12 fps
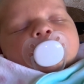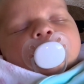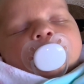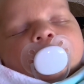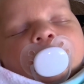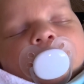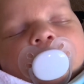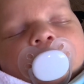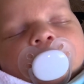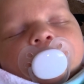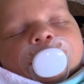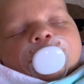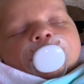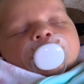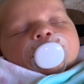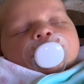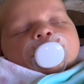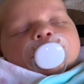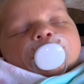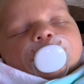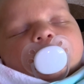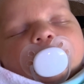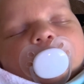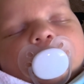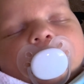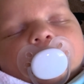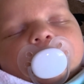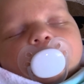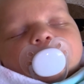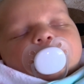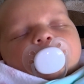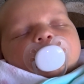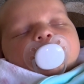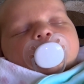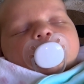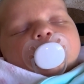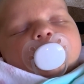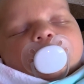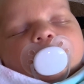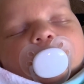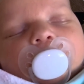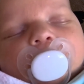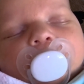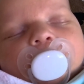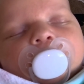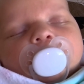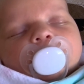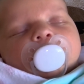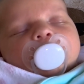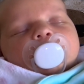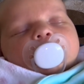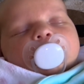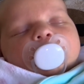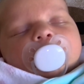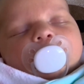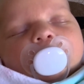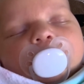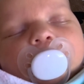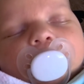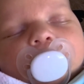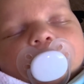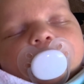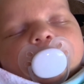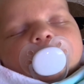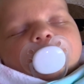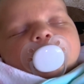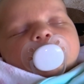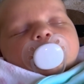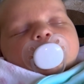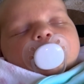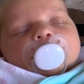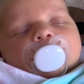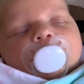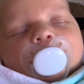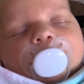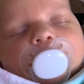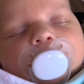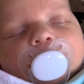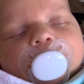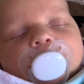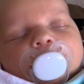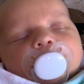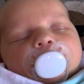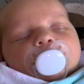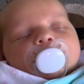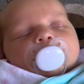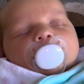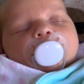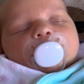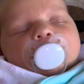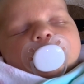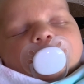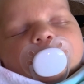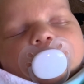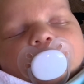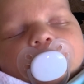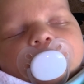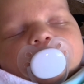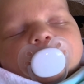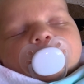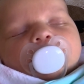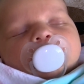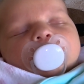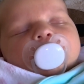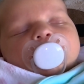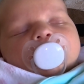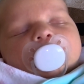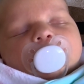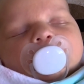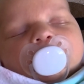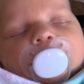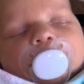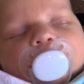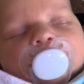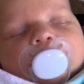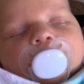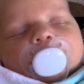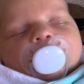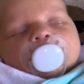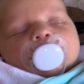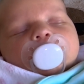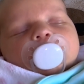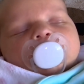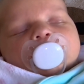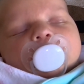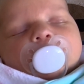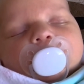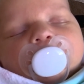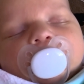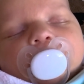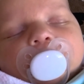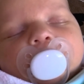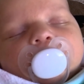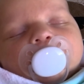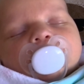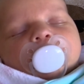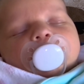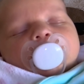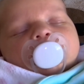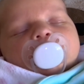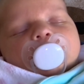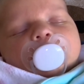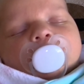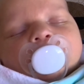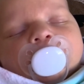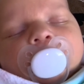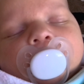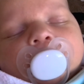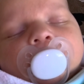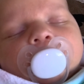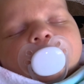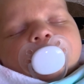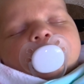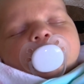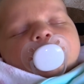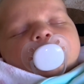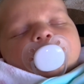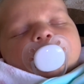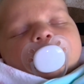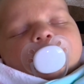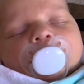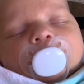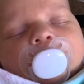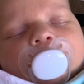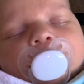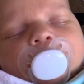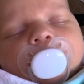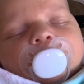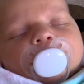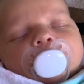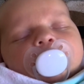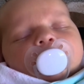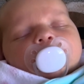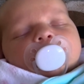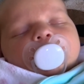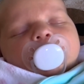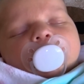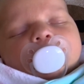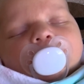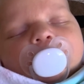So Meg reclined, with rubbers well hidden, and Joe went blundering away to the dining room, which she found after going into a china closet, and opening the door of a room where old Mister Gardiner was taking a little private refreshment. Making a dart at the table, she secured the coffee,